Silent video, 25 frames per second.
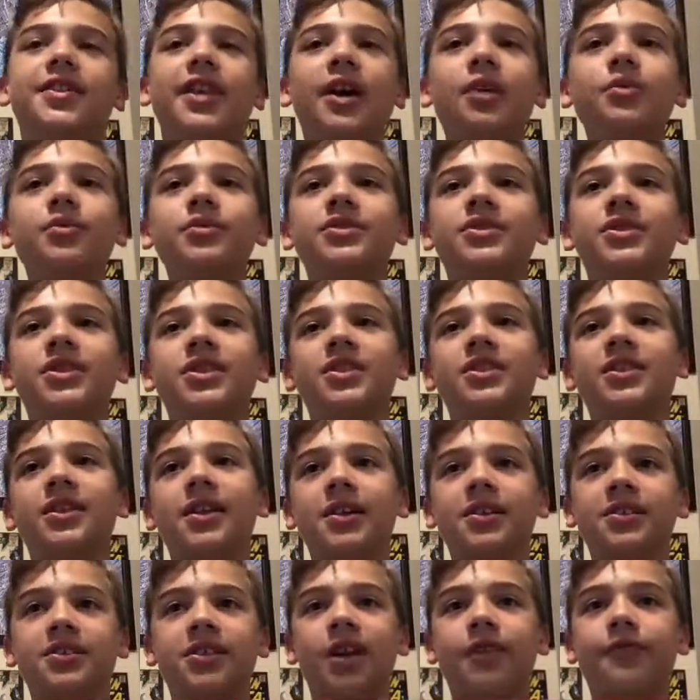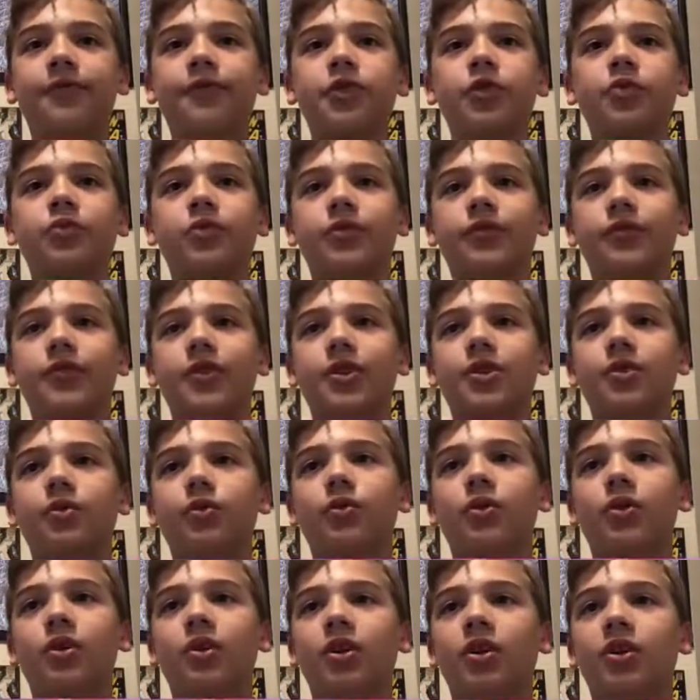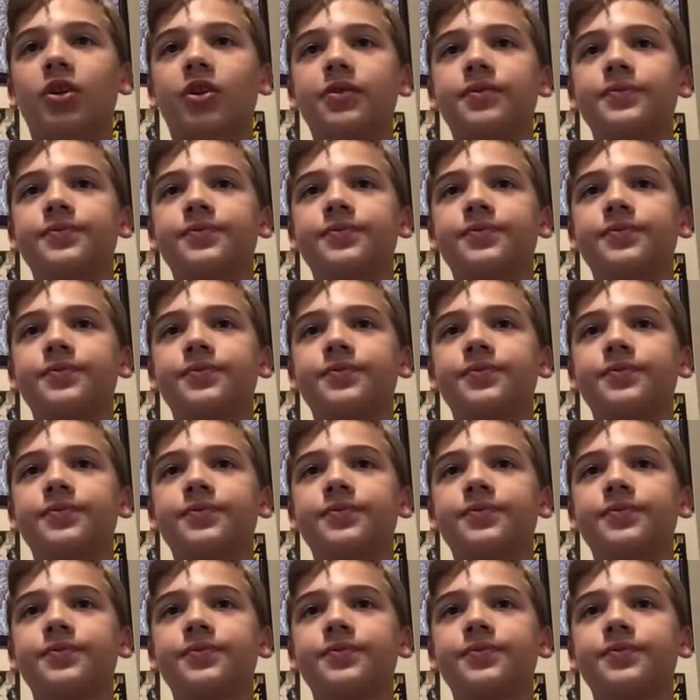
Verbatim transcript: that would that definitely would have hit the wall.